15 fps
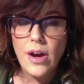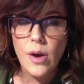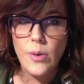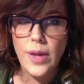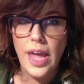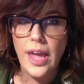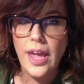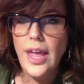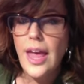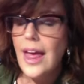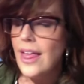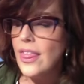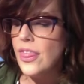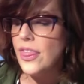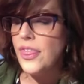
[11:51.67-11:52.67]
Okay,
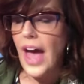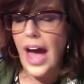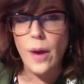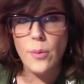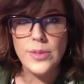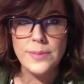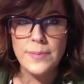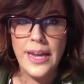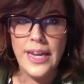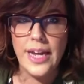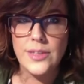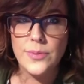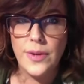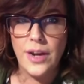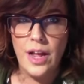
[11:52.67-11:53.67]
that was my
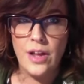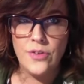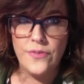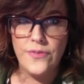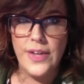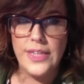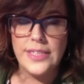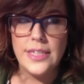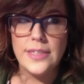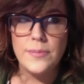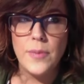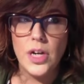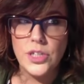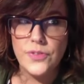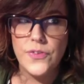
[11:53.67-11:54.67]
next 100 faces,
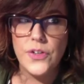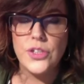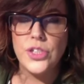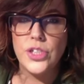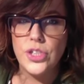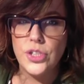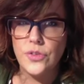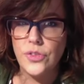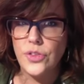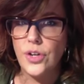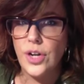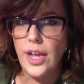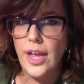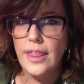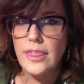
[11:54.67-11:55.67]
March 1st to June
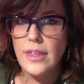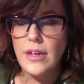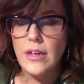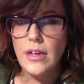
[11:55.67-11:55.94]
30th.